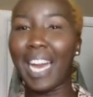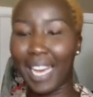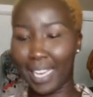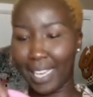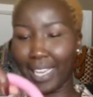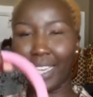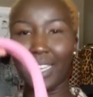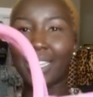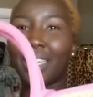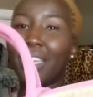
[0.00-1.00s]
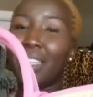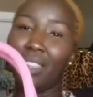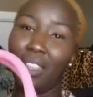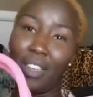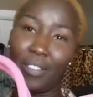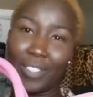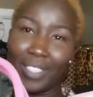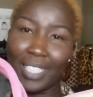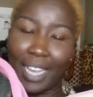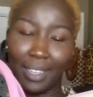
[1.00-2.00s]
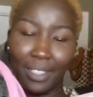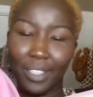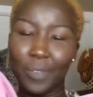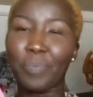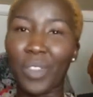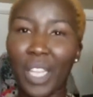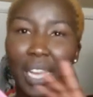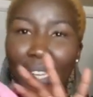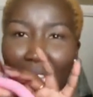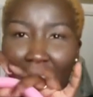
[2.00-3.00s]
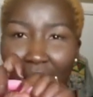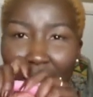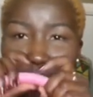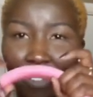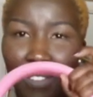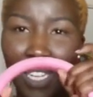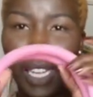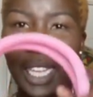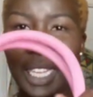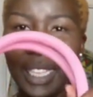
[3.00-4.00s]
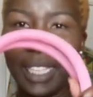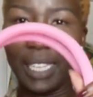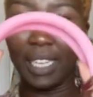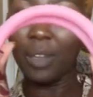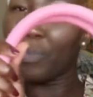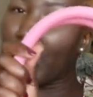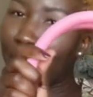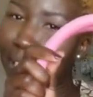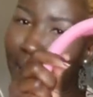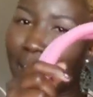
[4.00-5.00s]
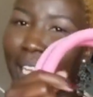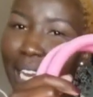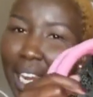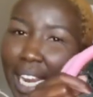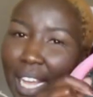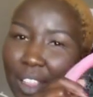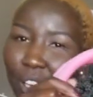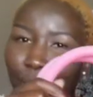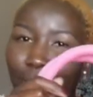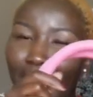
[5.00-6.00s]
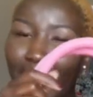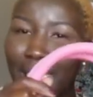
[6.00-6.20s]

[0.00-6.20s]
I love the size, and I love the pink leather